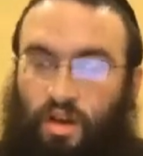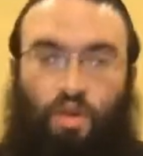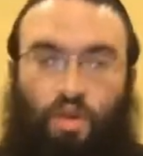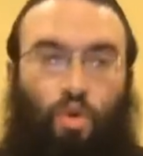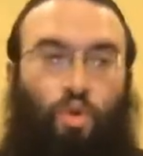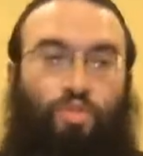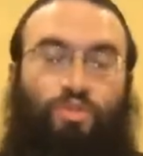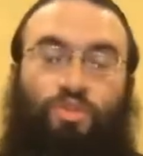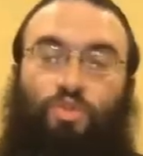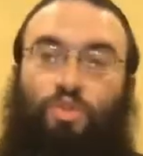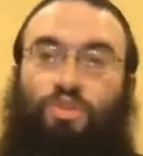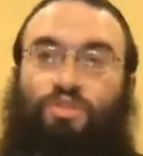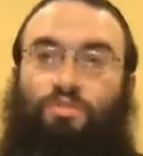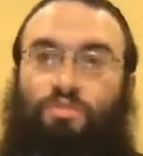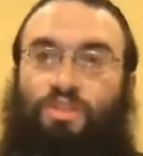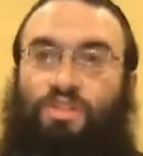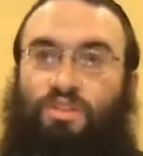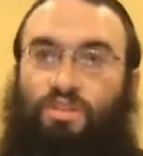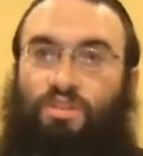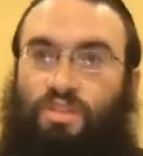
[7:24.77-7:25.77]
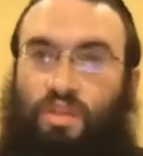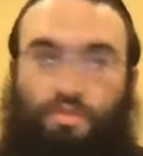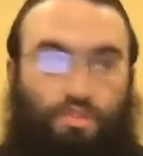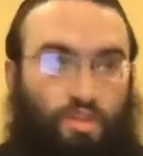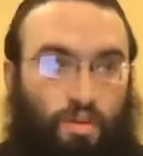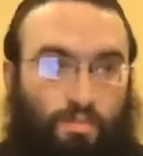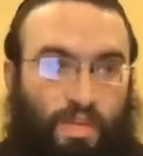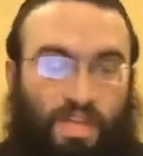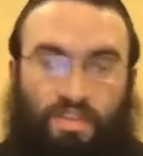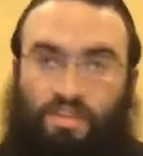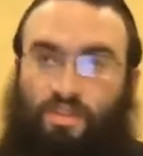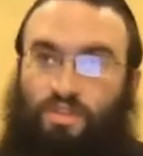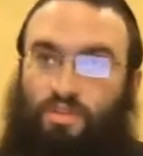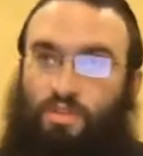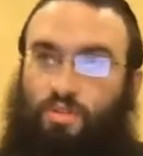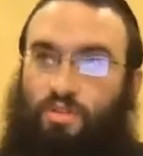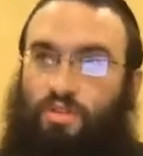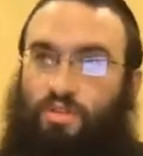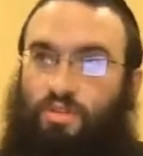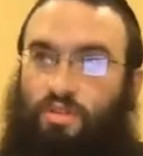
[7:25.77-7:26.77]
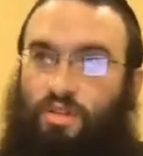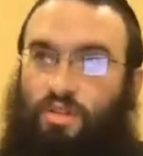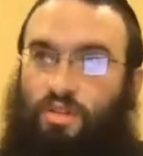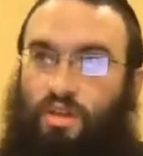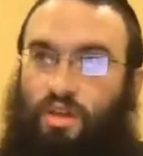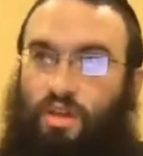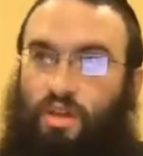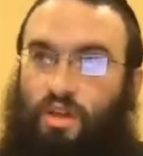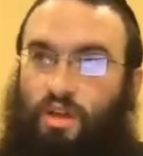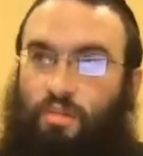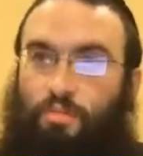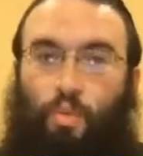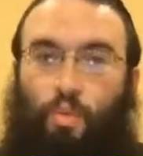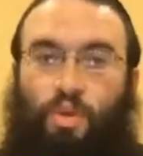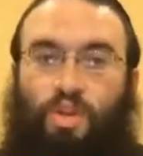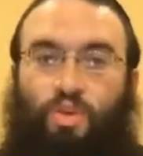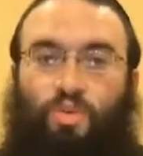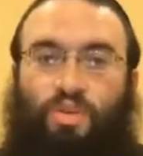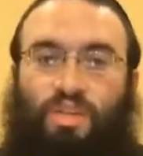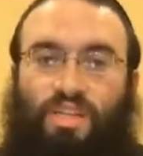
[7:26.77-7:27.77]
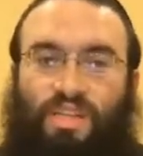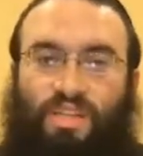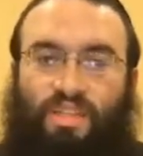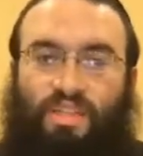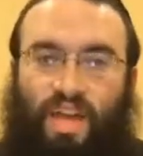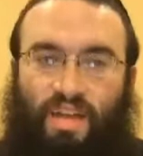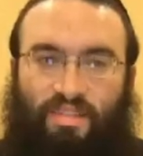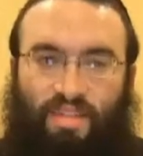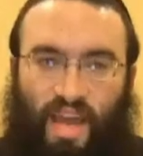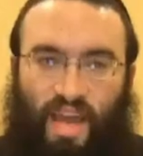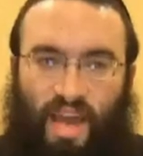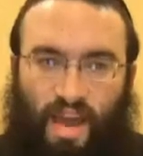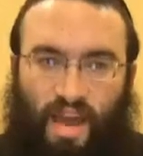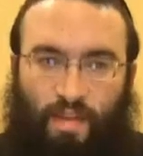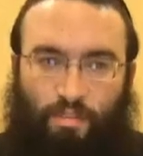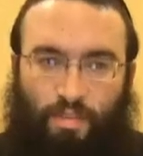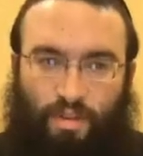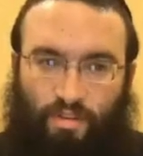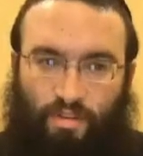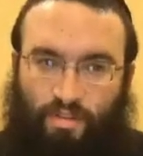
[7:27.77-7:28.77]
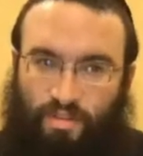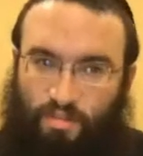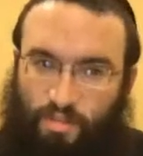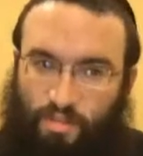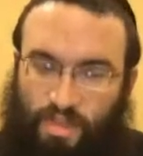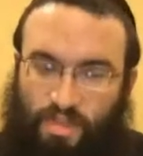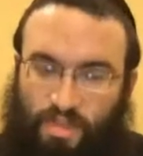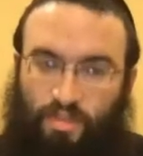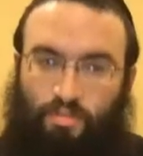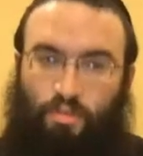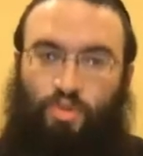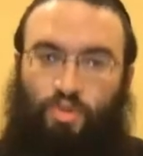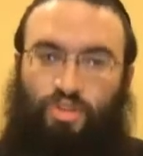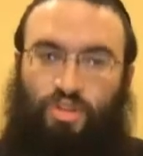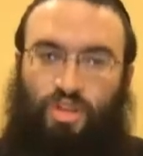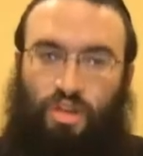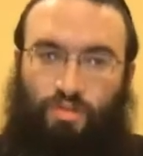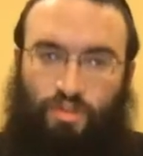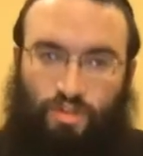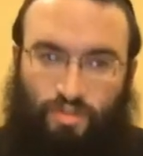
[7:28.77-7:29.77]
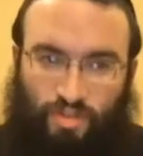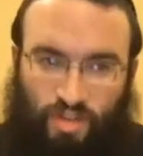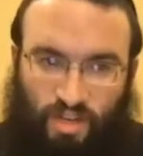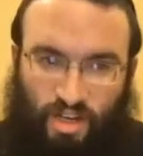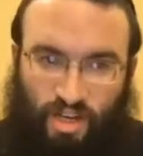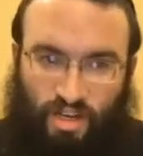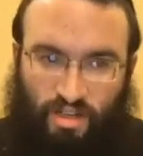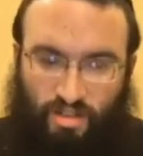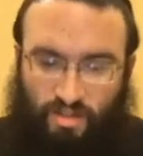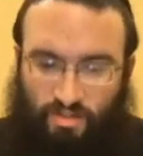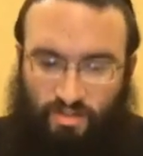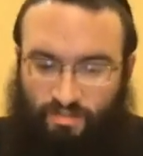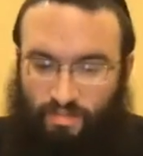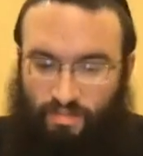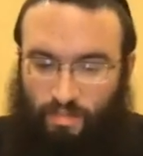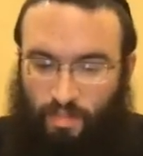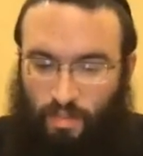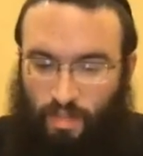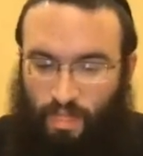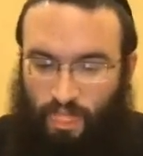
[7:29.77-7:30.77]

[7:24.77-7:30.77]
Uh, all the stories of Mesiris Nefesh, amazing stories. But we don't need that to happen to be Moser Nefesh for God.